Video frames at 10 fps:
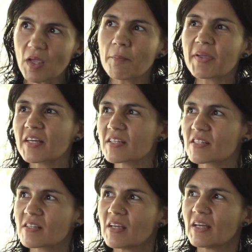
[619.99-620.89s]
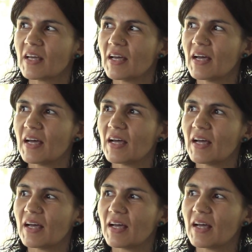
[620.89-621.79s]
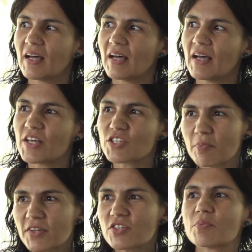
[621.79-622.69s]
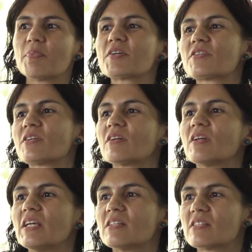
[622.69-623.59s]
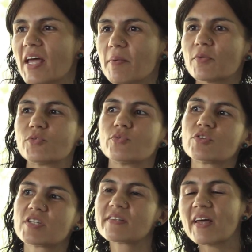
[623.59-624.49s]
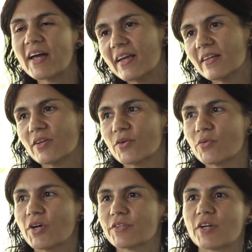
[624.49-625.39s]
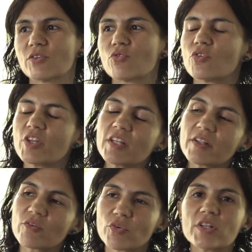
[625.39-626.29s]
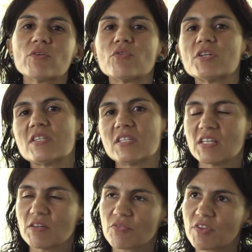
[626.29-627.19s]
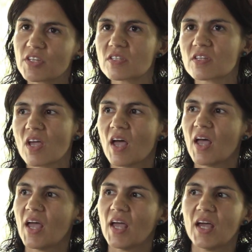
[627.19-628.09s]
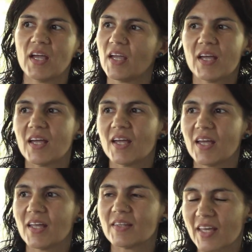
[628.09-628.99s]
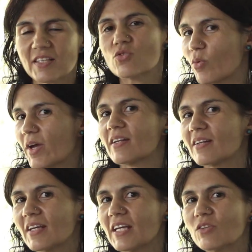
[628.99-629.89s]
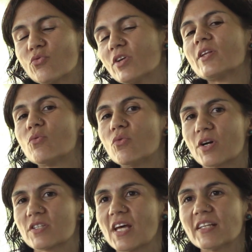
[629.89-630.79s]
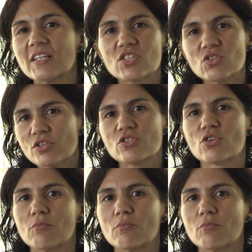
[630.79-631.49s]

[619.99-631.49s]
because as much the person is able to stay underwater and to really receive this, that's when it really works. And it's not so